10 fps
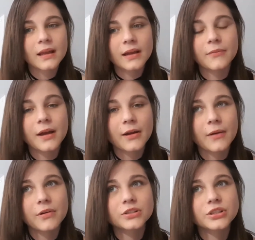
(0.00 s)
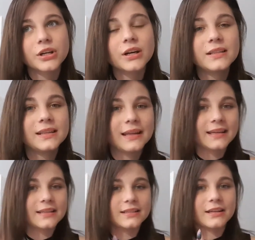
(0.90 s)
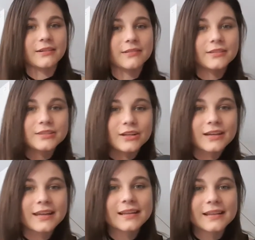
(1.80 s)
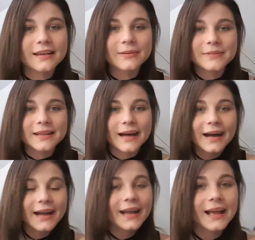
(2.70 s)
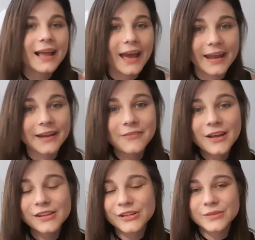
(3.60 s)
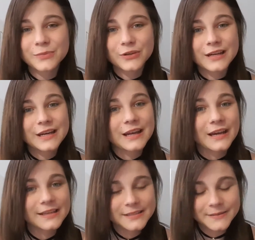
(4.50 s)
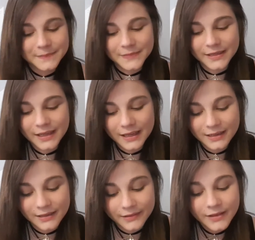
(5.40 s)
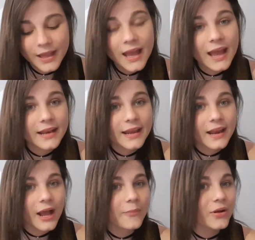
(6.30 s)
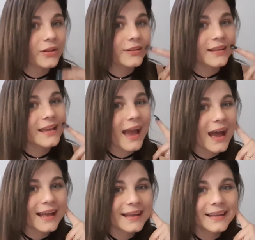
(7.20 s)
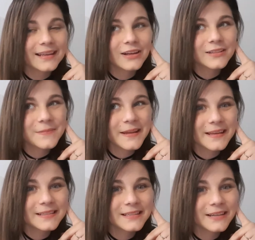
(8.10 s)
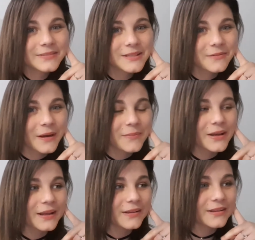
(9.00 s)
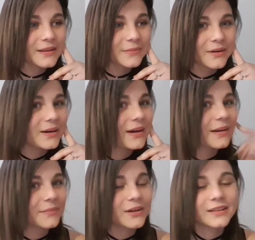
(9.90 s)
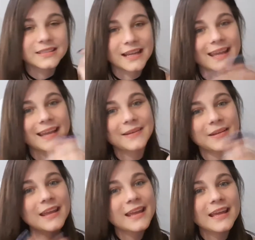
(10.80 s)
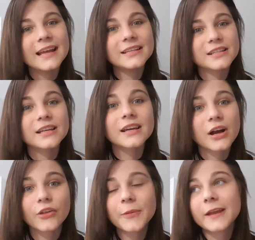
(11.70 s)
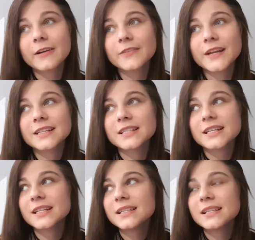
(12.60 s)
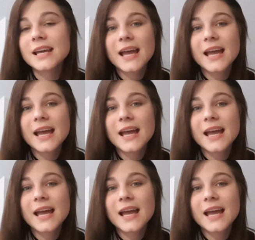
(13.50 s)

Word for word: I, wore shorts and like taro stockings like up to that and I thought I looked pretty nice but I don't know. And then I bought loads of cat cosplaying stuff, so I'm gonna go to more and I'm gonna start getting into cosplay conventions.